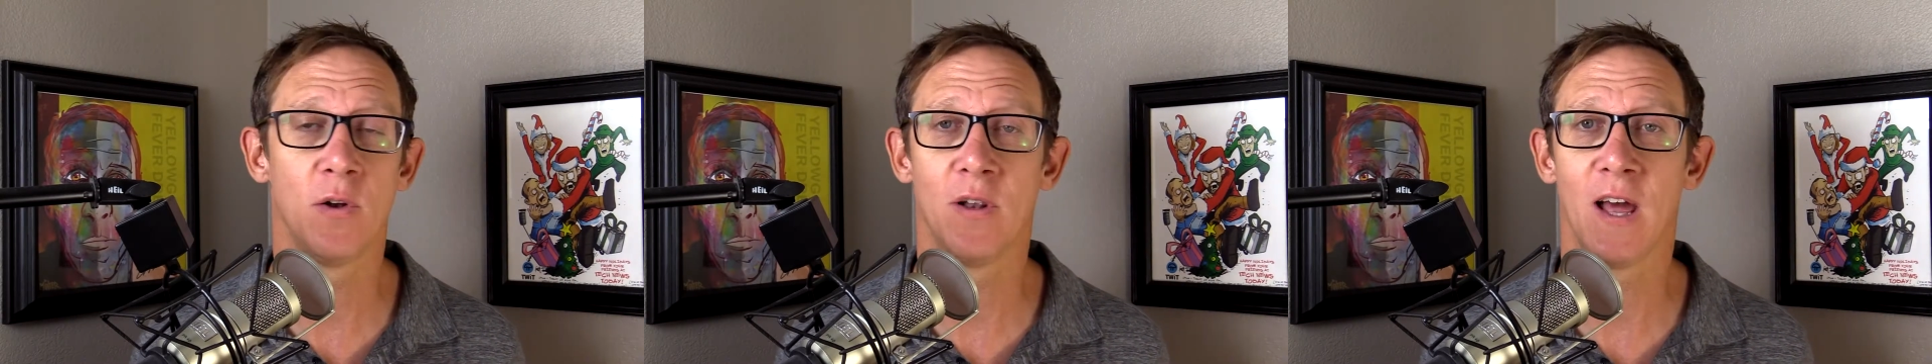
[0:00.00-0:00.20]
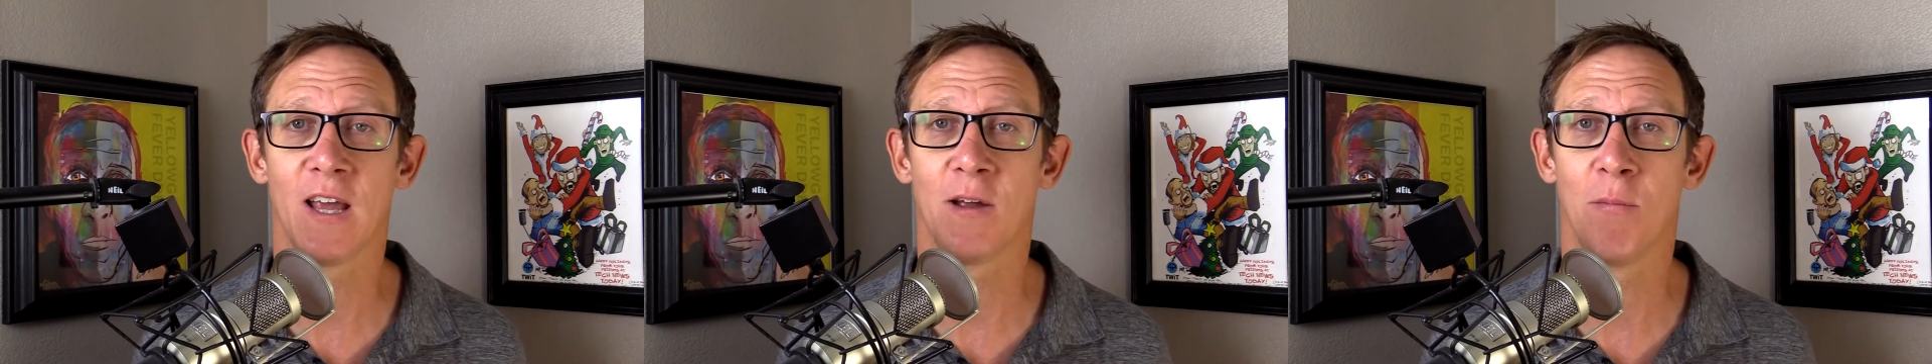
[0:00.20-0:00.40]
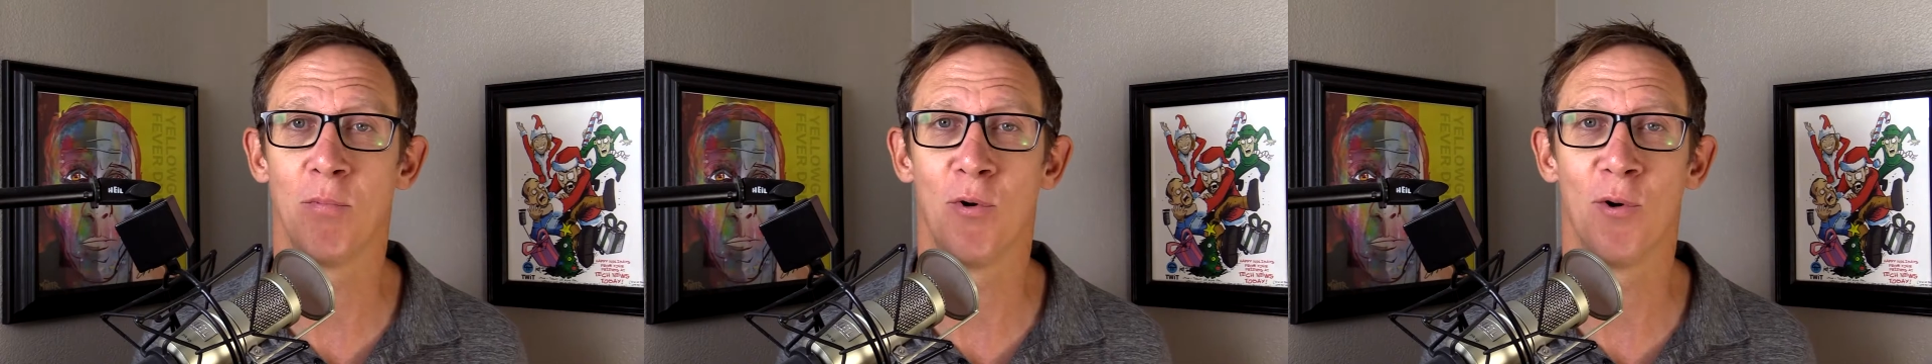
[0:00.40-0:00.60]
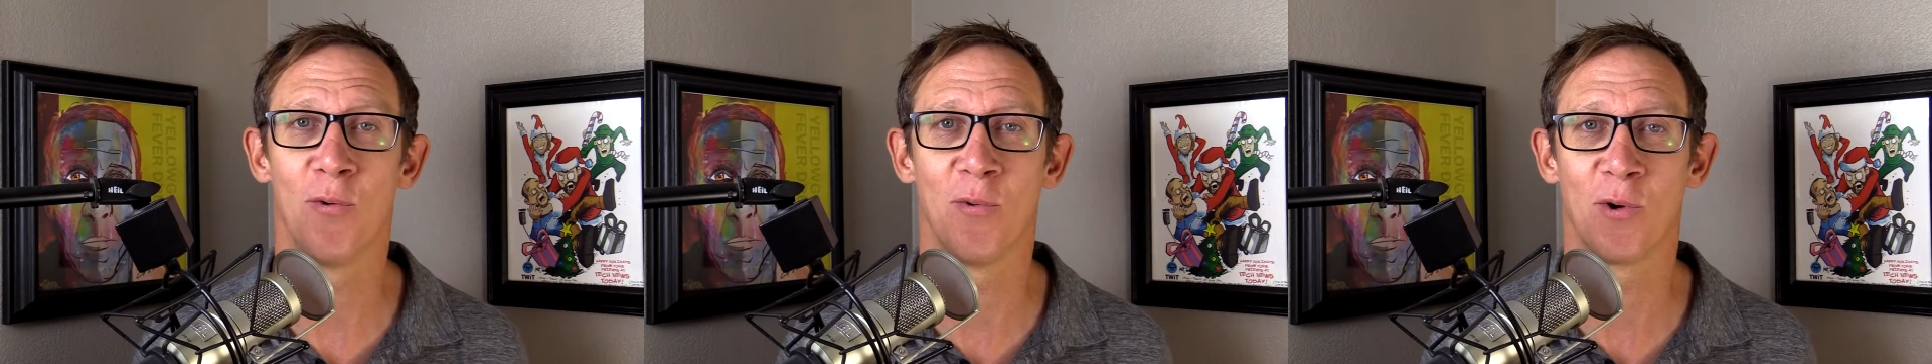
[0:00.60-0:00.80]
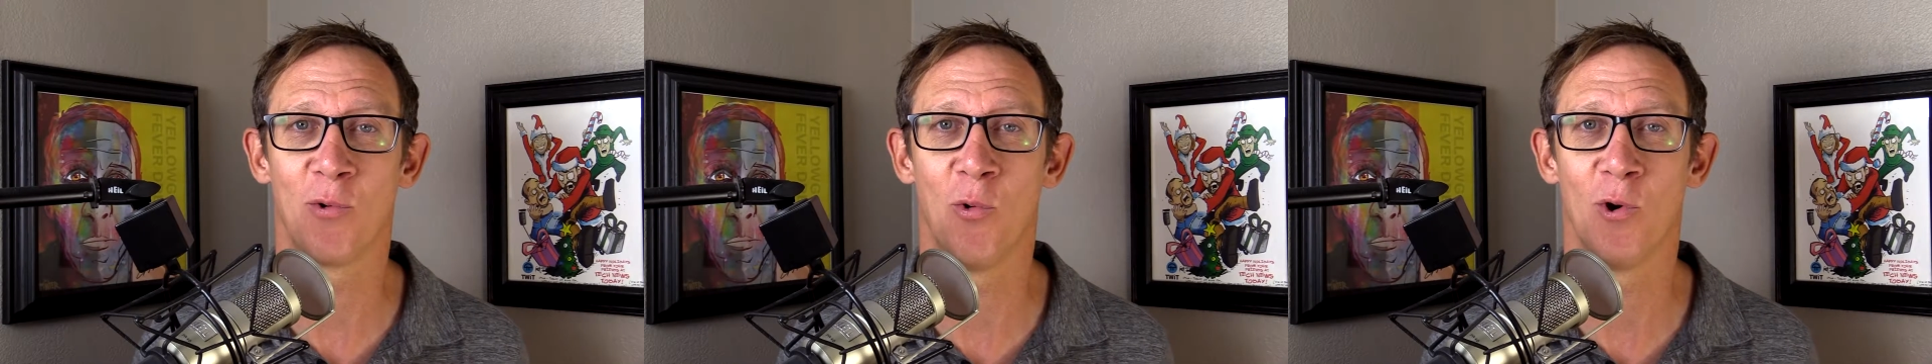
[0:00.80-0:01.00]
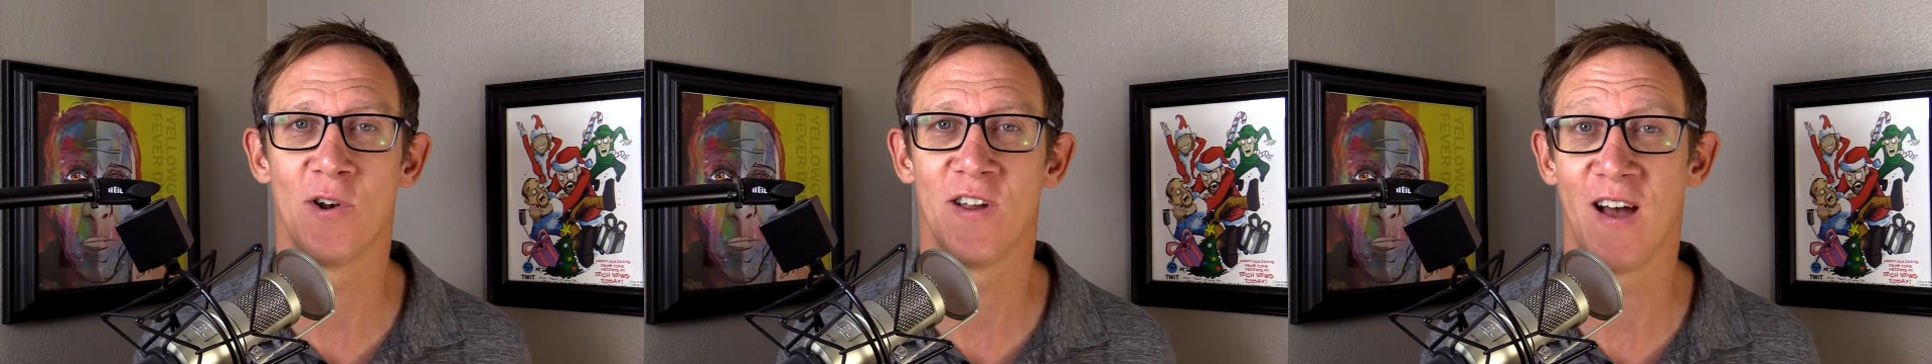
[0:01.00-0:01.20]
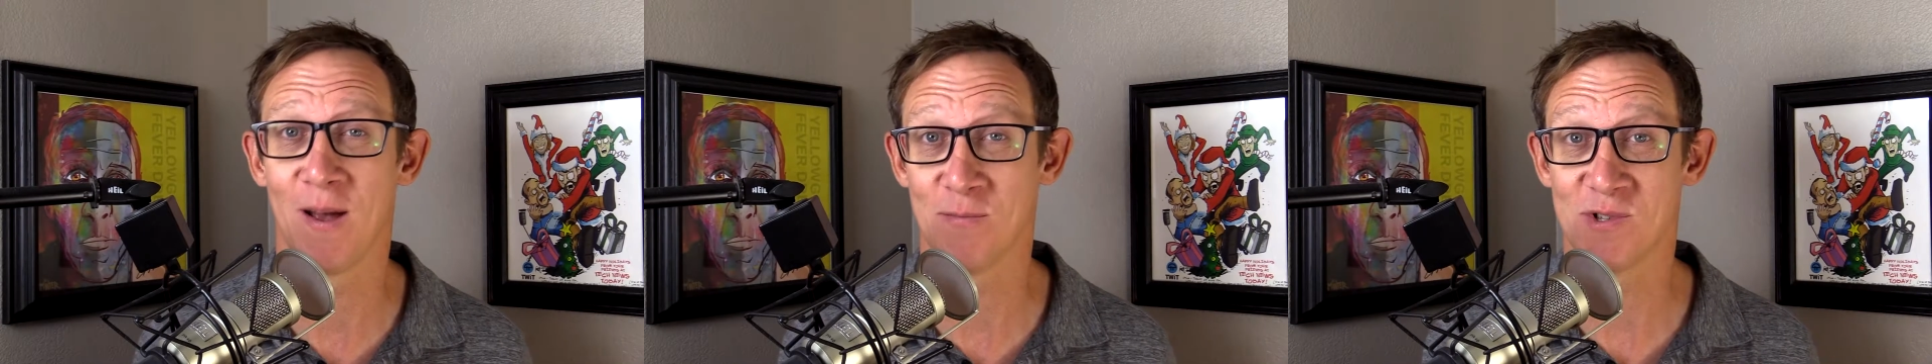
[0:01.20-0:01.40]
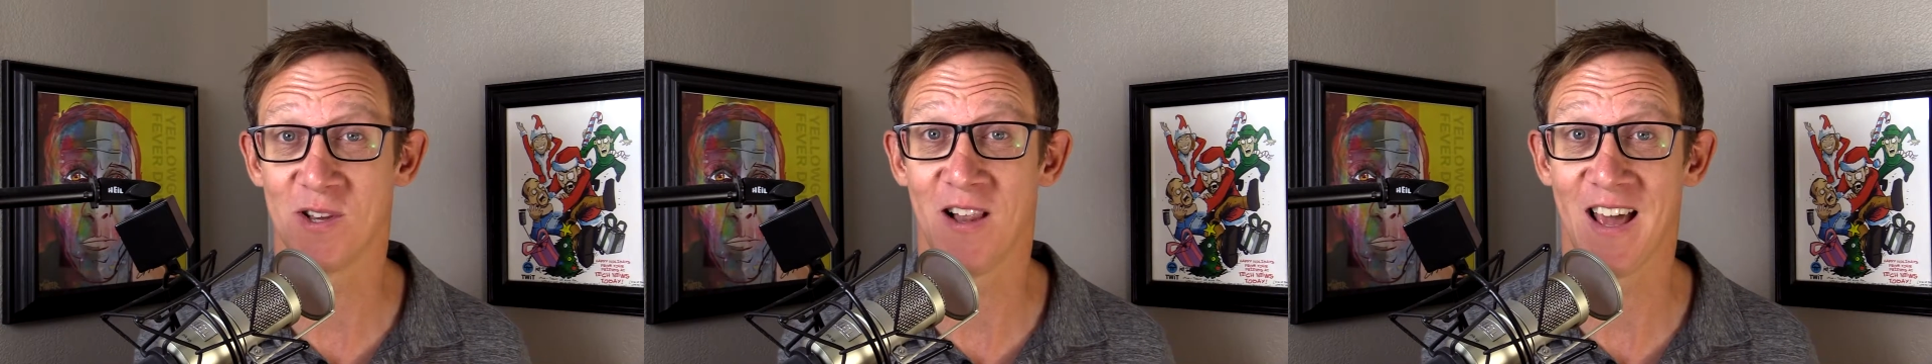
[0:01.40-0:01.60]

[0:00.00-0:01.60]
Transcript: like important record times